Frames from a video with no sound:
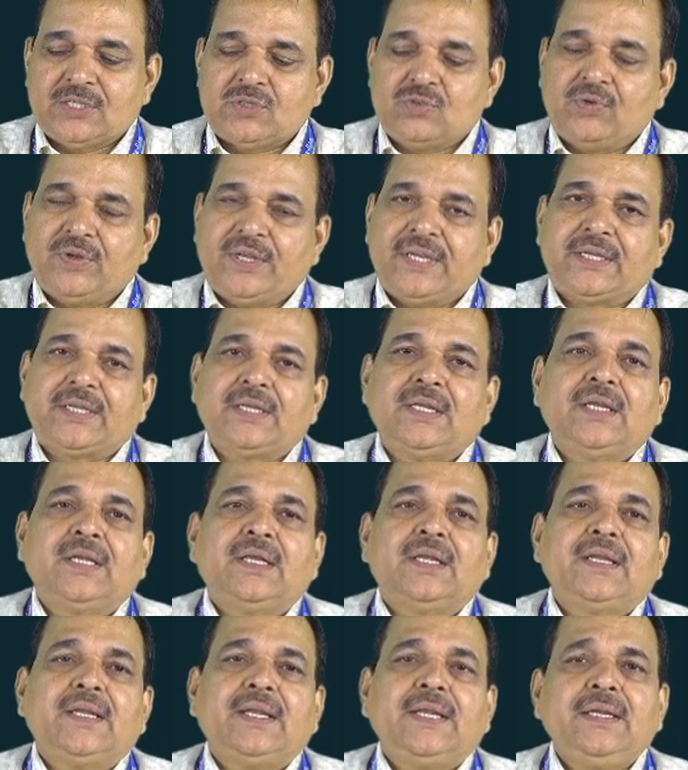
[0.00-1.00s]
8,
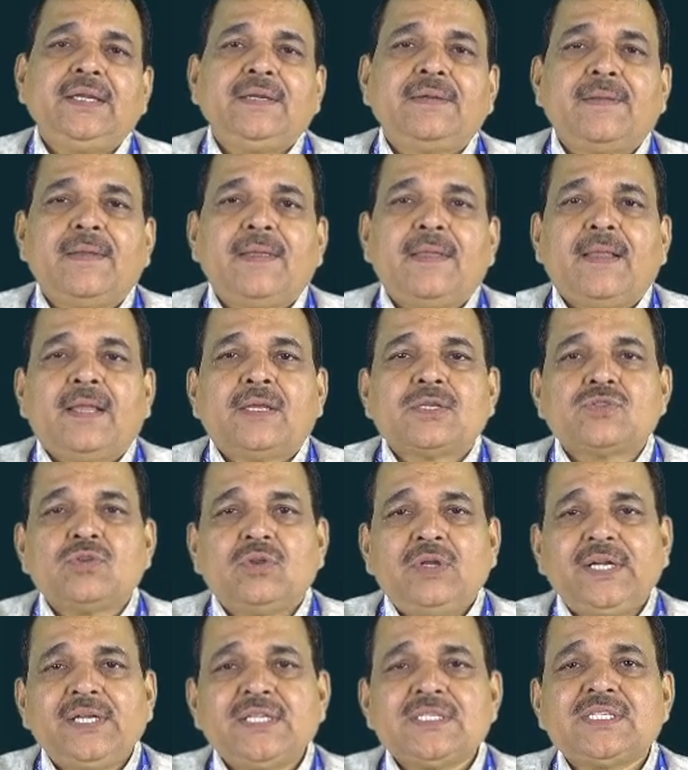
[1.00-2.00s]
right? So
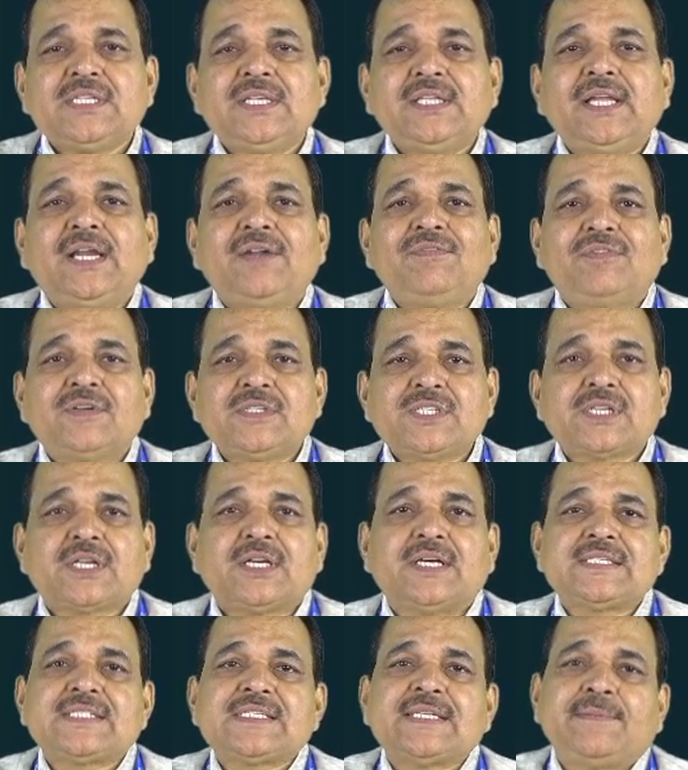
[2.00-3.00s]
let us see that first
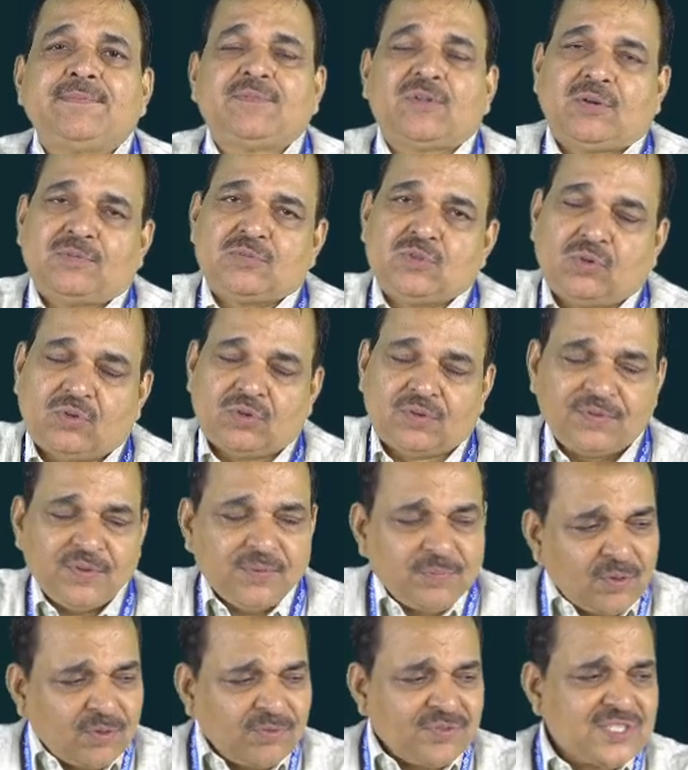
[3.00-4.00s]
concept of geography.
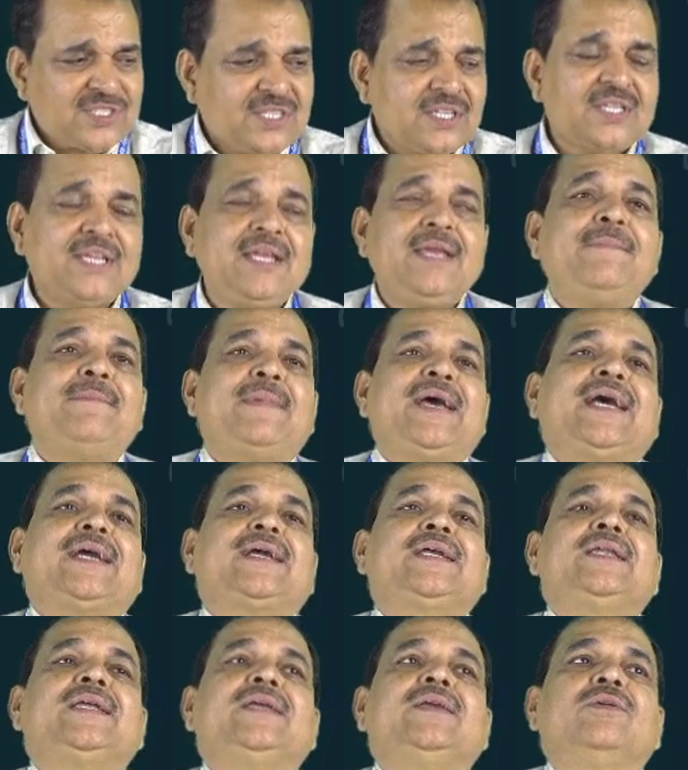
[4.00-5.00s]
Professor E.
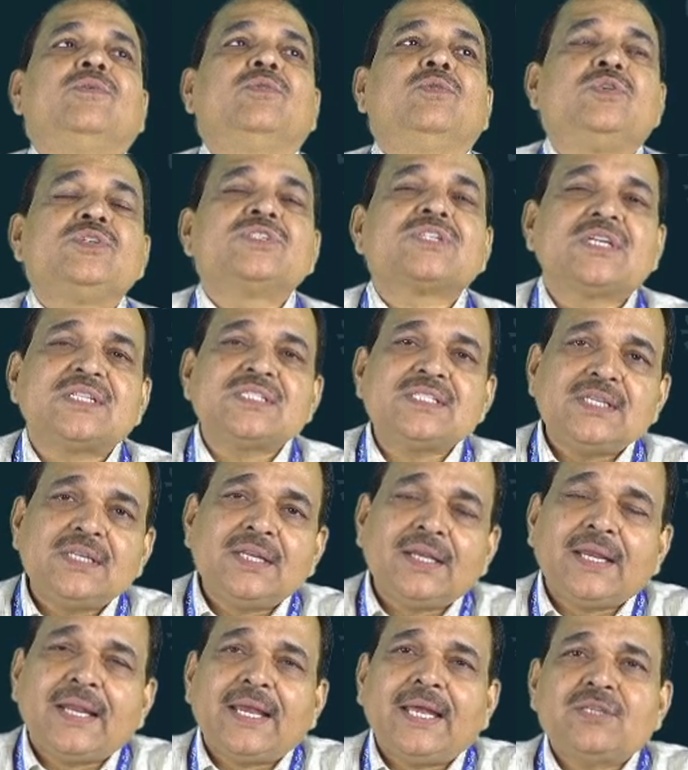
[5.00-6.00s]
Mackney, who is
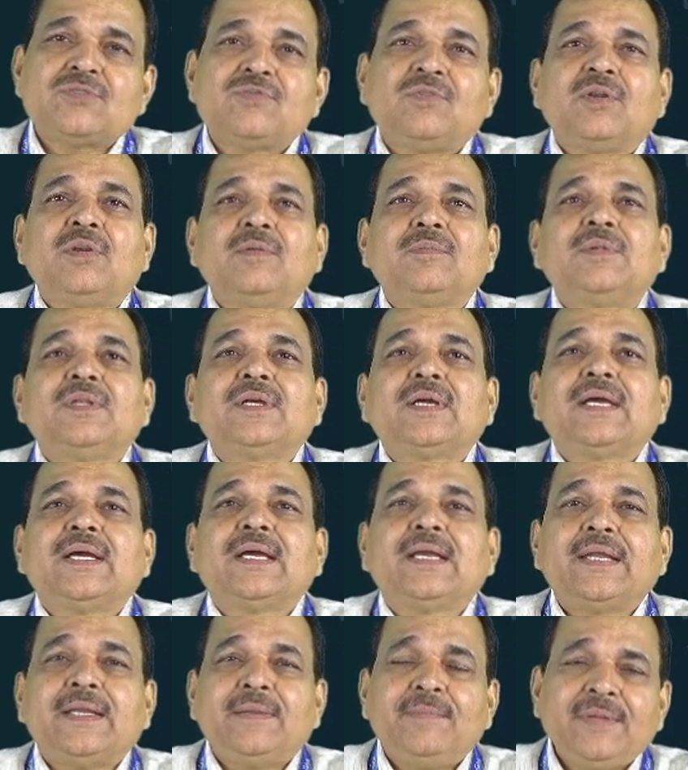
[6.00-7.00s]
considered as one of the
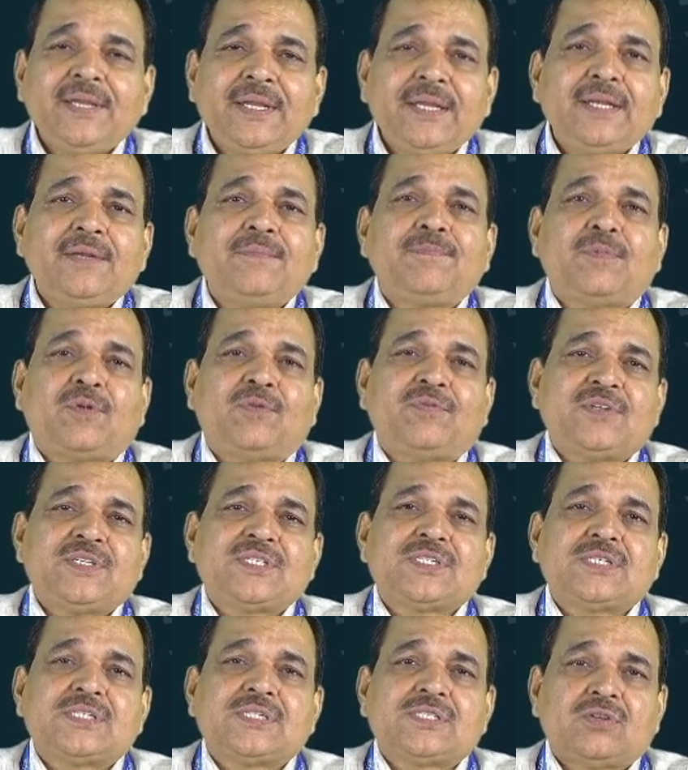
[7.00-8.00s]
eminent
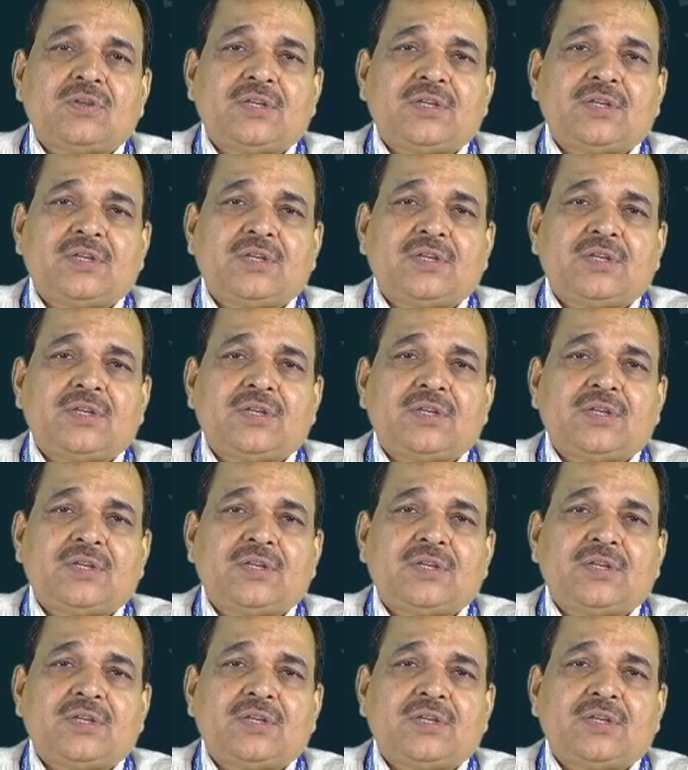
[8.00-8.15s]
professors or